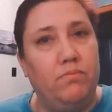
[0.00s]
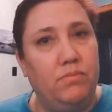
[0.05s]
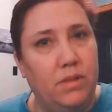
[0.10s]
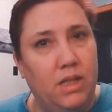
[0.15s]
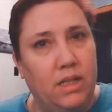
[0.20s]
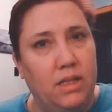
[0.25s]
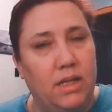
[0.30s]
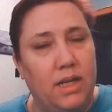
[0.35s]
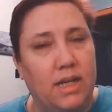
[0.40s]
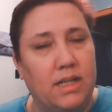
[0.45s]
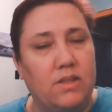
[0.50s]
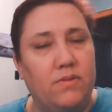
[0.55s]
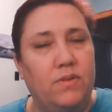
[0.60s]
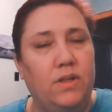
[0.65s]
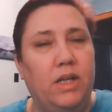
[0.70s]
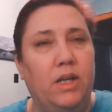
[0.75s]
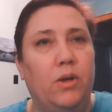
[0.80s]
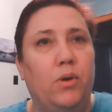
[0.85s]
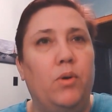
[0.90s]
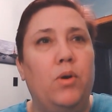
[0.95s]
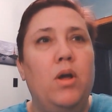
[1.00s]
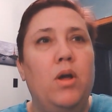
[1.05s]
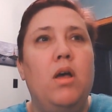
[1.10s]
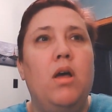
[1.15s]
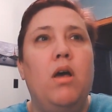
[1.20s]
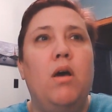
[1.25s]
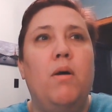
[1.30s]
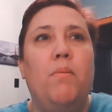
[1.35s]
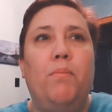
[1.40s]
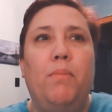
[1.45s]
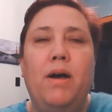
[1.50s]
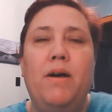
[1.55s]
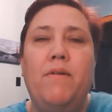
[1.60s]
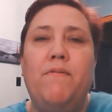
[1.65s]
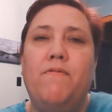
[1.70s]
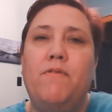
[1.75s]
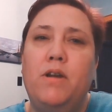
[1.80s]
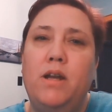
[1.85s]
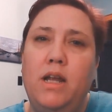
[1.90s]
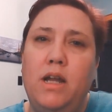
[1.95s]
in the next video.
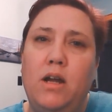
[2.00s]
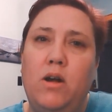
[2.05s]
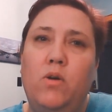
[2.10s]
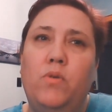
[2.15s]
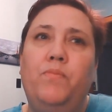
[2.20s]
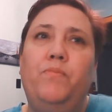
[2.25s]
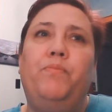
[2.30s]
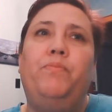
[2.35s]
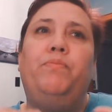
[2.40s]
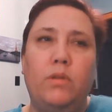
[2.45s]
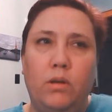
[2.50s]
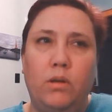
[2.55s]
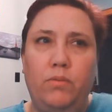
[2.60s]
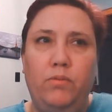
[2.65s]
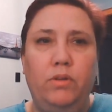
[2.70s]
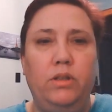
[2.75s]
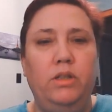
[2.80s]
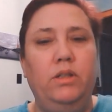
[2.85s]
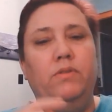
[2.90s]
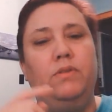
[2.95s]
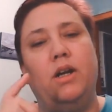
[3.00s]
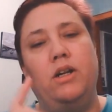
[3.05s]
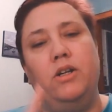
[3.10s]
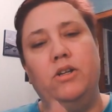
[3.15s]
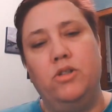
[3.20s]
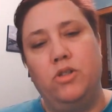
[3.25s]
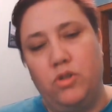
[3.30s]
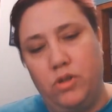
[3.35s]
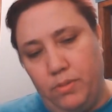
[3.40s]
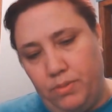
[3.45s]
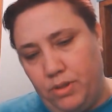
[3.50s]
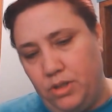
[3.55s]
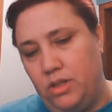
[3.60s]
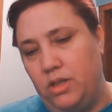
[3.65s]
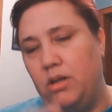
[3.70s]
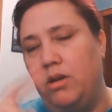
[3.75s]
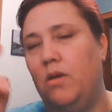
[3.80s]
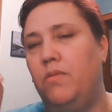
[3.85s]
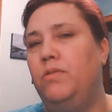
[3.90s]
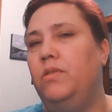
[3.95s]
But for now, hopefully you've got your description
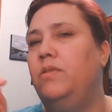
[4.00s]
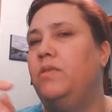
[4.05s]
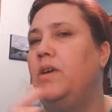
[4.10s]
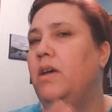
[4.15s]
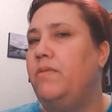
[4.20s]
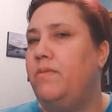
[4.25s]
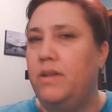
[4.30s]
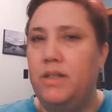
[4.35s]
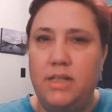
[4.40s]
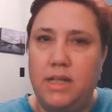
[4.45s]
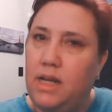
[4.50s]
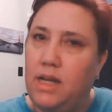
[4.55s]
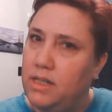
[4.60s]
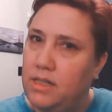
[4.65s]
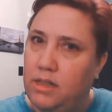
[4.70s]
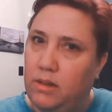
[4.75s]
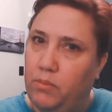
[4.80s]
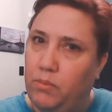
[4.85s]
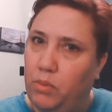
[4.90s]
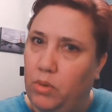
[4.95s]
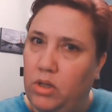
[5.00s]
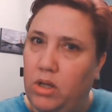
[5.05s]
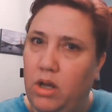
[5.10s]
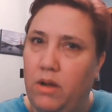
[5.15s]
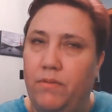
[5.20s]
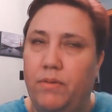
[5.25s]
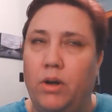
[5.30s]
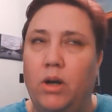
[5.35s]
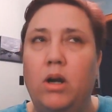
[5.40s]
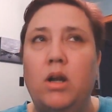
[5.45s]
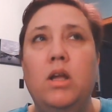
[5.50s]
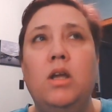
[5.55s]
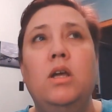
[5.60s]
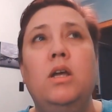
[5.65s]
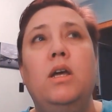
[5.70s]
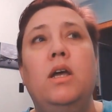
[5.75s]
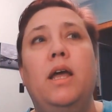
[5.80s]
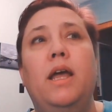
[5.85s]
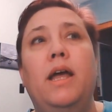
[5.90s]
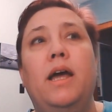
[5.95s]
done. Hopefully you've got a fantastic book cover.
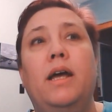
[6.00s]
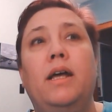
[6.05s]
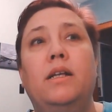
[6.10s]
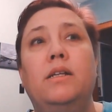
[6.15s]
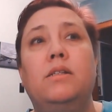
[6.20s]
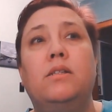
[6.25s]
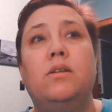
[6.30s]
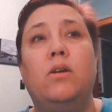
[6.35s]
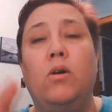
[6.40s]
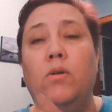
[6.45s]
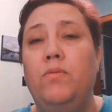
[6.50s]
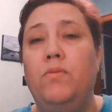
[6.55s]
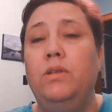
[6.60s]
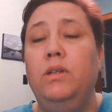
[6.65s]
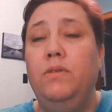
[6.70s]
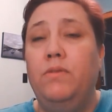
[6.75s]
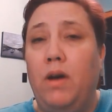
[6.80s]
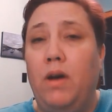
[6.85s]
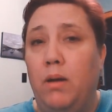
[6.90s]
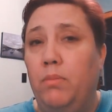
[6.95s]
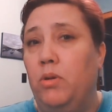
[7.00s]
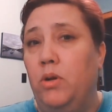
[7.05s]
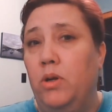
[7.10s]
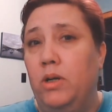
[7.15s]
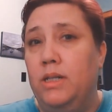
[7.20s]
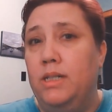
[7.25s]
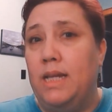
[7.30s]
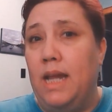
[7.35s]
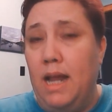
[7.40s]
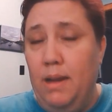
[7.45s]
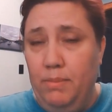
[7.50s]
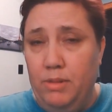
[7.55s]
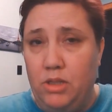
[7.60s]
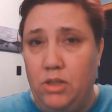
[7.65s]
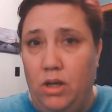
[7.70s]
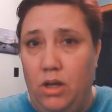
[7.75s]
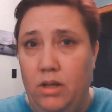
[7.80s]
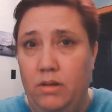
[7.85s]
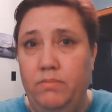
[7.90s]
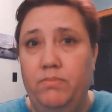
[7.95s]
And hopefully you've uploaded it to
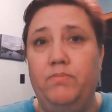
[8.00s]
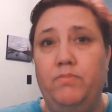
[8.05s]
Amazon.